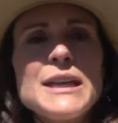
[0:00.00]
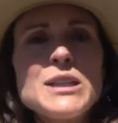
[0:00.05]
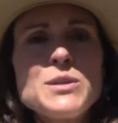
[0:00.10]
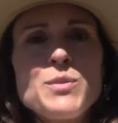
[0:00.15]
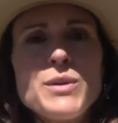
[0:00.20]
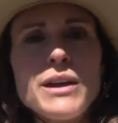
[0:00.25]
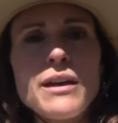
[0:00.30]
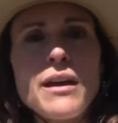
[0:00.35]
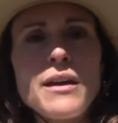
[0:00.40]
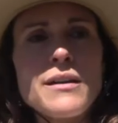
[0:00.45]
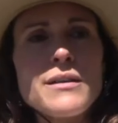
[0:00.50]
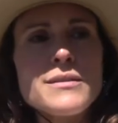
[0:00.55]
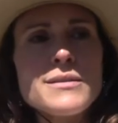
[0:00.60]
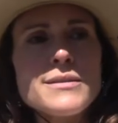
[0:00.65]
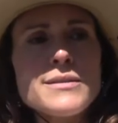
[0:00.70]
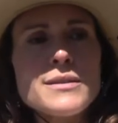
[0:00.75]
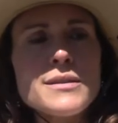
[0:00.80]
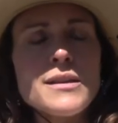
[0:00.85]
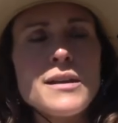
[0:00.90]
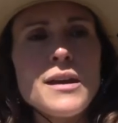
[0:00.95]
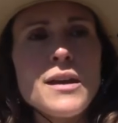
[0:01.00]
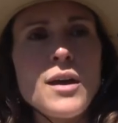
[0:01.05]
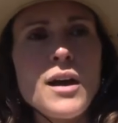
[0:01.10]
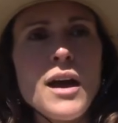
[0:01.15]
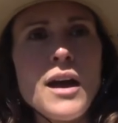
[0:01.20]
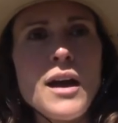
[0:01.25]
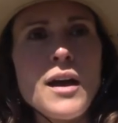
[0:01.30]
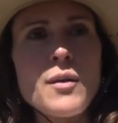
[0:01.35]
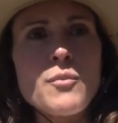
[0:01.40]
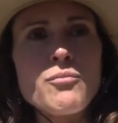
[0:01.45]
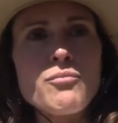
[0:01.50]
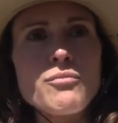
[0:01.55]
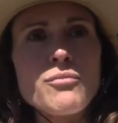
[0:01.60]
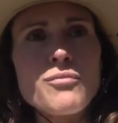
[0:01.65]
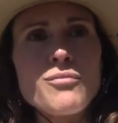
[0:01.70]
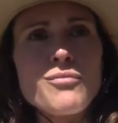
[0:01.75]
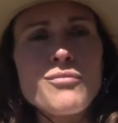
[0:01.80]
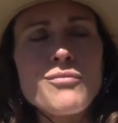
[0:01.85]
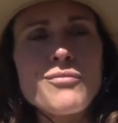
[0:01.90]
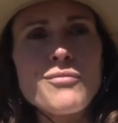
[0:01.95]
is because um,
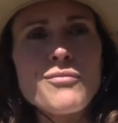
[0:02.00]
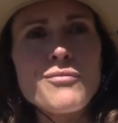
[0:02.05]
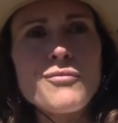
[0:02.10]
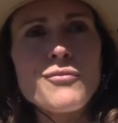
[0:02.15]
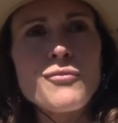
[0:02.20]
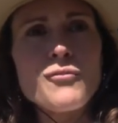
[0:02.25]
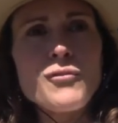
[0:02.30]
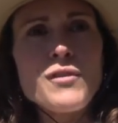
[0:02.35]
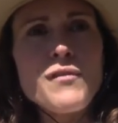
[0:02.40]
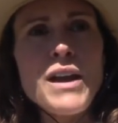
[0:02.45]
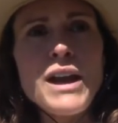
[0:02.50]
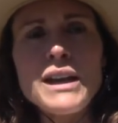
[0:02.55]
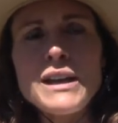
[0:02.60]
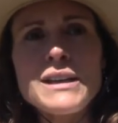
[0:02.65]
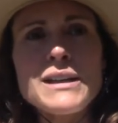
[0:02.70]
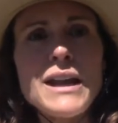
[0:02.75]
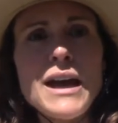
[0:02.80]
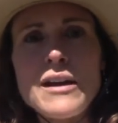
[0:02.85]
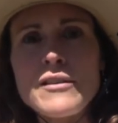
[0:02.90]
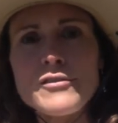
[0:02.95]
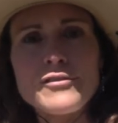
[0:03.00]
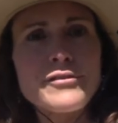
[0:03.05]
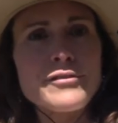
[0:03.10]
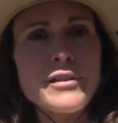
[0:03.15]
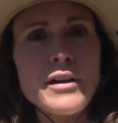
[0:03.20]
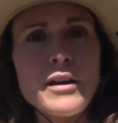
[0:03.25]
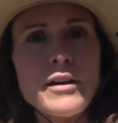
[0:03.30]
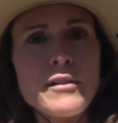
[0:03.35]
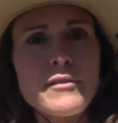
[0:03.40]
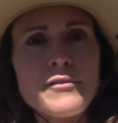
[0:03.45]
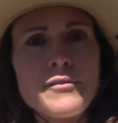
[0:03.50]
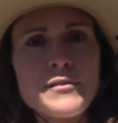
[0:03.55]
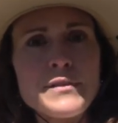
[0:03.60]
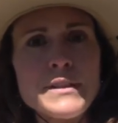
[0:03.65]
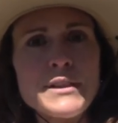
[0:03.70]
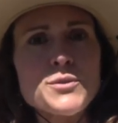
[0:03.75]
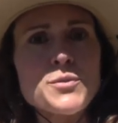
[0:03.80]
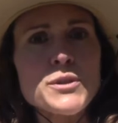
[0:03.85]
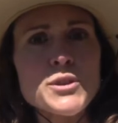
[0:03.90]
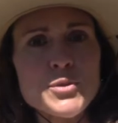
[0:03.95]
we've had enough of
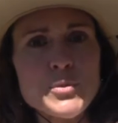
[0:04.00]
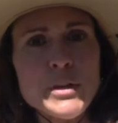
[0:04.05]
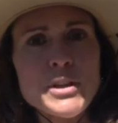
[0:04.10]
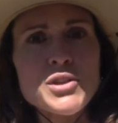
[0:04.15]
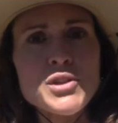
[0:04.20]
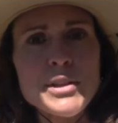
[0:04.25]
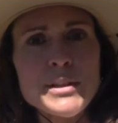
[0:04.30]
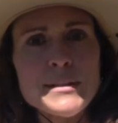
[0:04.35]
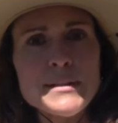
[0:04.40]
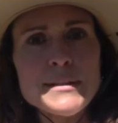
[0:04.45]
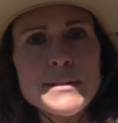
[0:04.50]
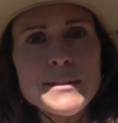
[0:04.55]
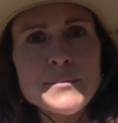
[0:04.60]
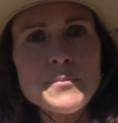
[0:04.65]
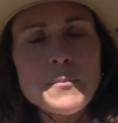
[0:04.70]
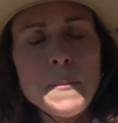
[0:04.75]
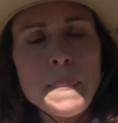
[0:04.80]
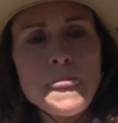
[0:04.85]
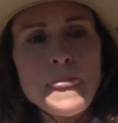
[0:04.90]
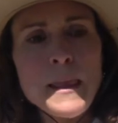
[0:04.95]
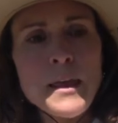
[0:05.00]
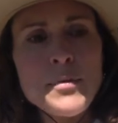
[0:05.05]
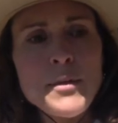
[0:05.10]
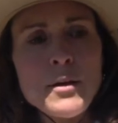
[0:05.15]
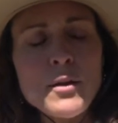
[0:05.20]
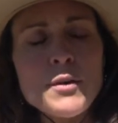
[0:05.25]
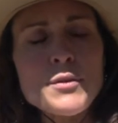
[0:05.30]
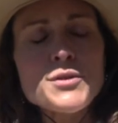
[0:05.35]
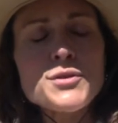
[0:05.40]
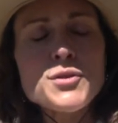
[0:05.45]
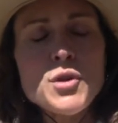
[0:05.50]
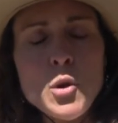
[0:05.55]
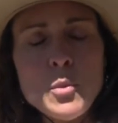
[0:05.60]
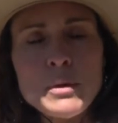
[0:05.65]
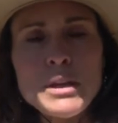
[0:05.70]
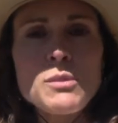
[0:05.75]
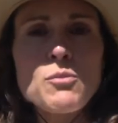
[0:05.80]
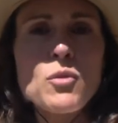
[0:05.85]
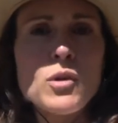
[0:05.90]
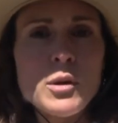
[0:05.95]
these restrictions. There are so
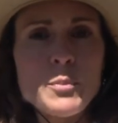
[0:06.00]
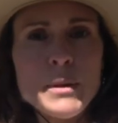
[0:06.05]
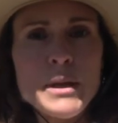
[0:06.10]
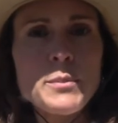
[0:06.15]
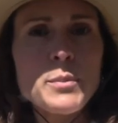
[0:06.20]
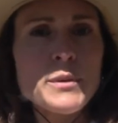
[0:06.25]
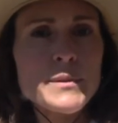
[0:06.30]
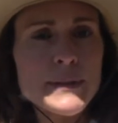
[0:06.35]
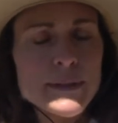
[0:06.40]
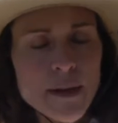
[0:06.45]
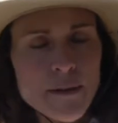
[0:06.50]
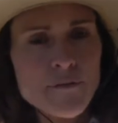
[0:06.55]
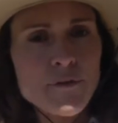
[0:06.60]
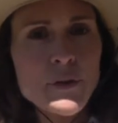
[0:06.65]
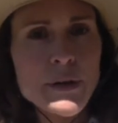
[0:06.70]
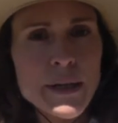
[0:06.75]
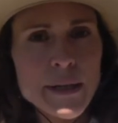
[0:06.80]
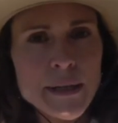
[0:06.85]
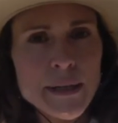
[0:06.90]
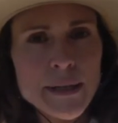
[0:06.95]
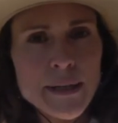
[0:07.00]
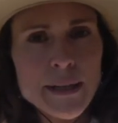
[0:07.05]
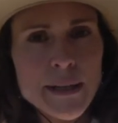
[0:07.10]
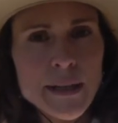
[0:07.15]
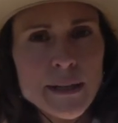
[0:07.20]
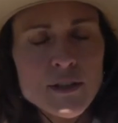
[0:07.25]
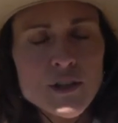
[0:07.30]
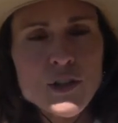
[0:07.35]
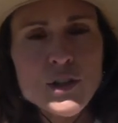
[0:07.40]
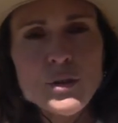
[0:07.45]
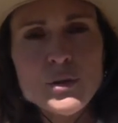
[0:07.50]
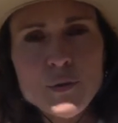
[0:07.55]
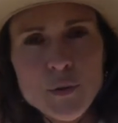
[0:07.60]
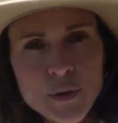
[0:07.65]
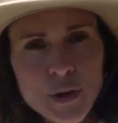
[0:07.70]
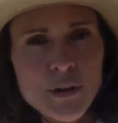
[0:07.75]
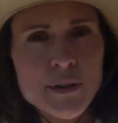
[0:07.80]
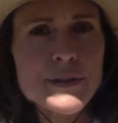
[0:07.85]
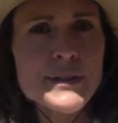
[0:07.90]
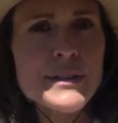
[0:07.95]
many more people suffering.
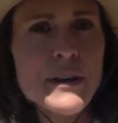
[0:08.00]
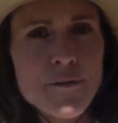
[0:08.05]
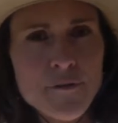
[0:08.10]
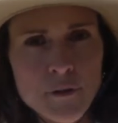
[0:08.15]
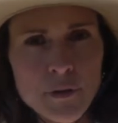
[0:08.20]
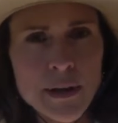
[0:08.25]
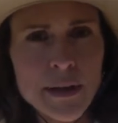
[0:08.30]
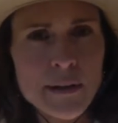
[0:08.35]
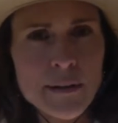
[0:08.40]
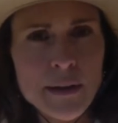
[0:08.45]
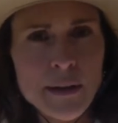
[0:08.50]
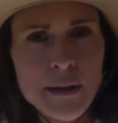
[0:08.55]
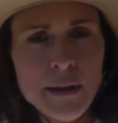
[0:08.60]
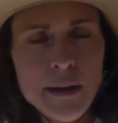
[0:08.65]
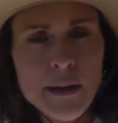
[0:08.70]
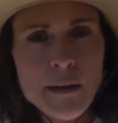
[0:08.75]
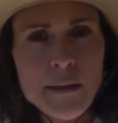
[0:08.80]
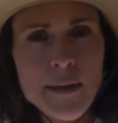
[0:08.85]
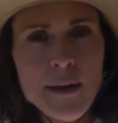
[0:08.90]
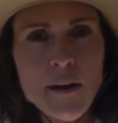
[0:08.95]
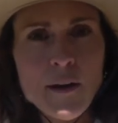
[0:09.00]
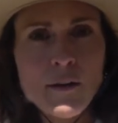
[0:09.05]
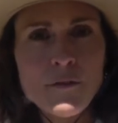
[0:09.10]
Children are suffering. They